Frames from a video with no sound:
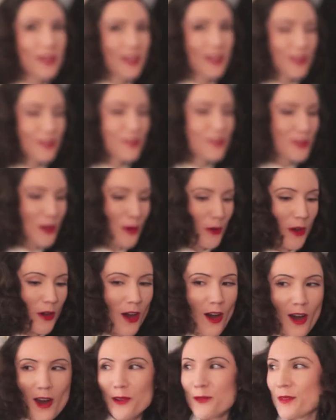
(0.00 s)
getting so
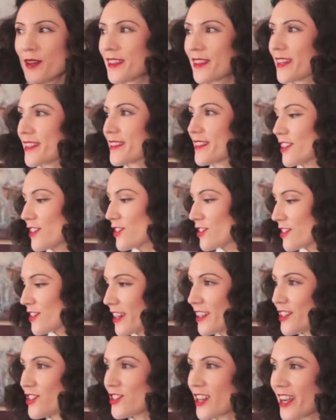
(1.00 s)
hot with like the
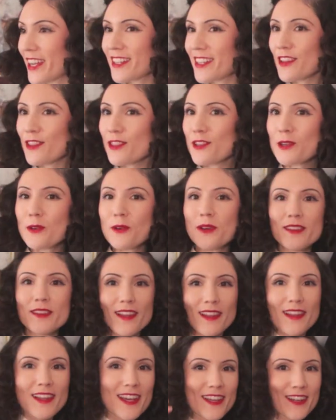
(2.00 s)
sun shining through and
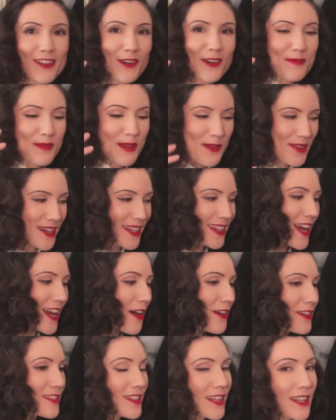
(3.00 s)
the light on me right
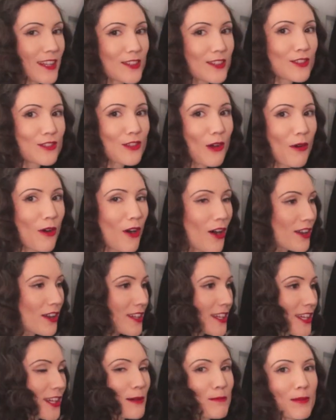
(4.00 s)
now. It's getting so hot
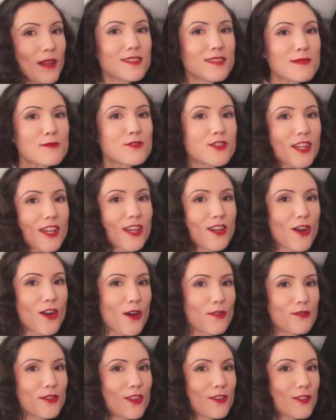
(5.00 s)
in here. Plus I'm drinking
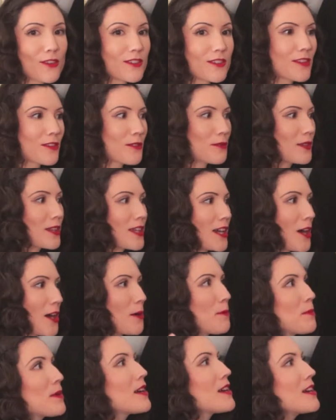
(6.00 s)
coffee, so it doesn't really
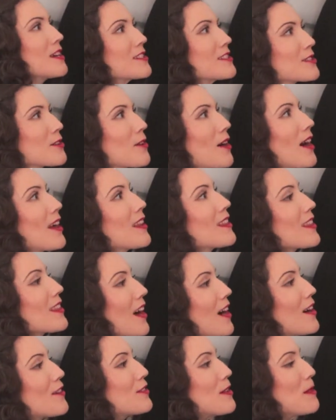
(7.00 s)
help. So I
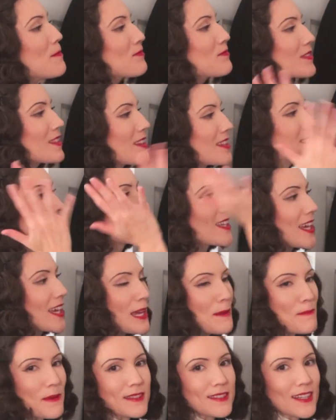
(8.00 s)
love this
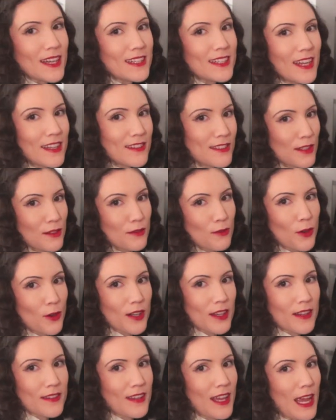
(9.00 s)
cape. It's like a
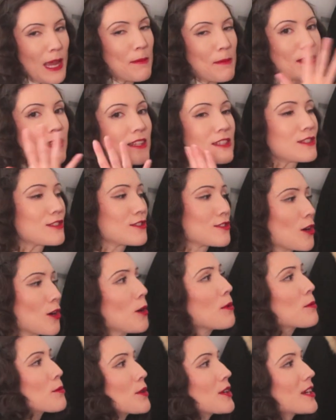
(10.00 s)
1940s cape and it's
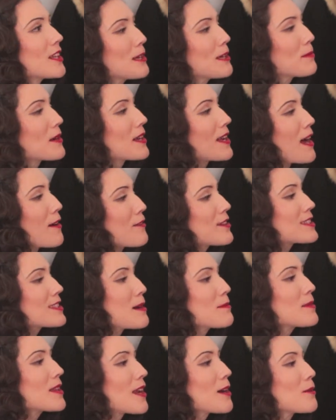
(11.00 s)
so pretty, but every
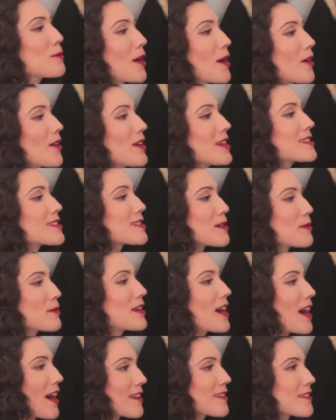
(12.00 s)
time that I wear it,
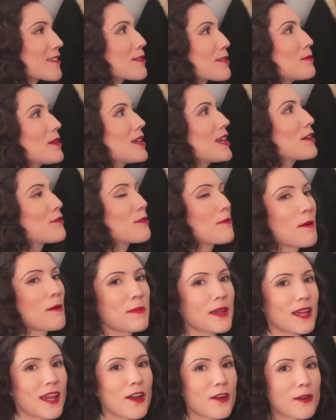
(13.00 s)
someone asks me if I'm a
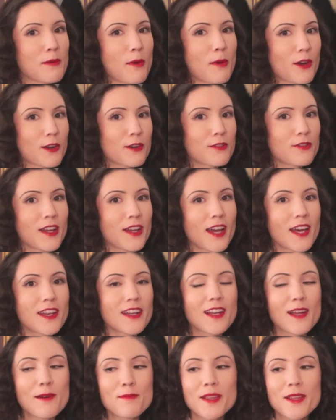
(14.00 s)
big Harry Potter fan,
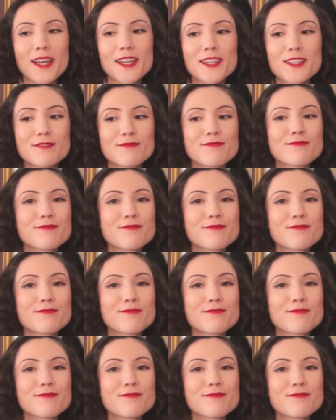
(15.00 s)
and I'm like,